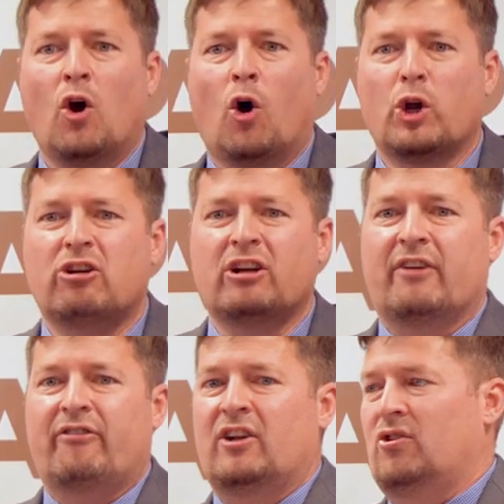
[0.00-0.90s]
Or you can
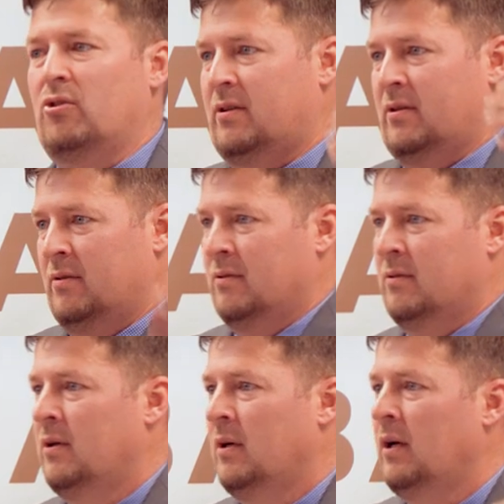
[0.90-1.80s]
give into it.
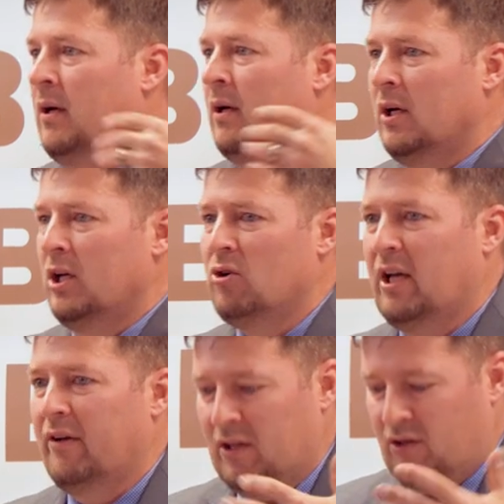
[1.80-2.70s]
You can
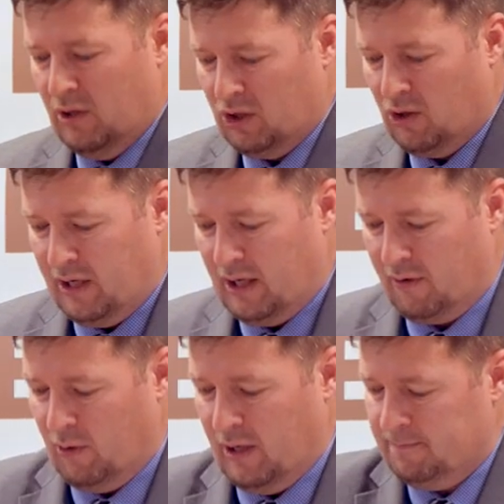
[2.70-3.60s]
give into it and go the
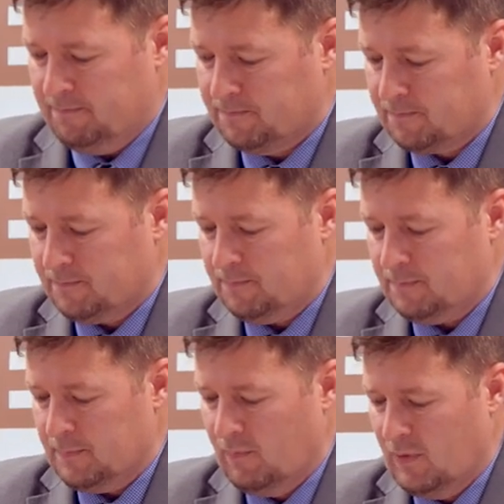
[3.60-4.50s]
other way.
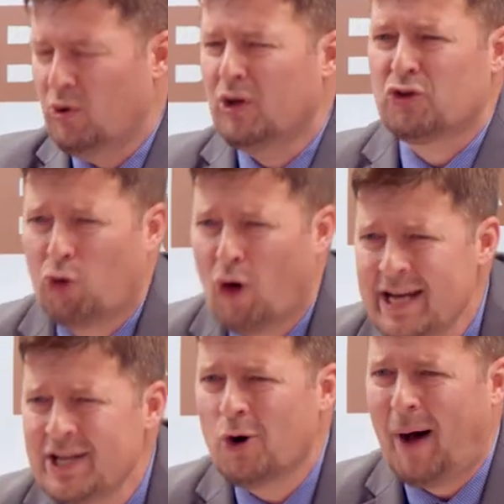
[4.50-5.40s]
You can
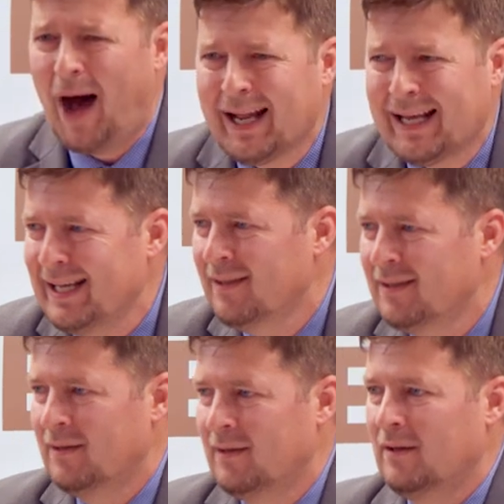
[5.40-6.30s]
train your body
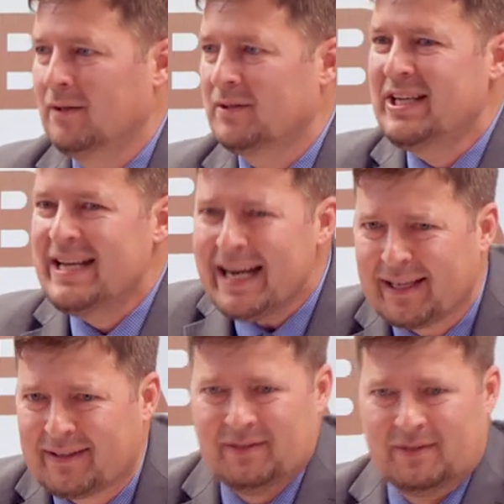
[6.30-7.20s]
to need
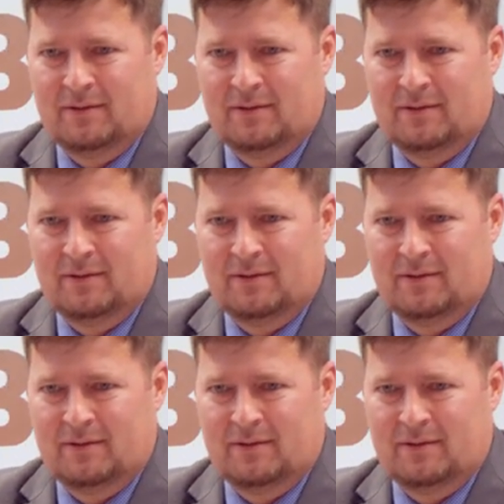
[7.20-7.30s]
it.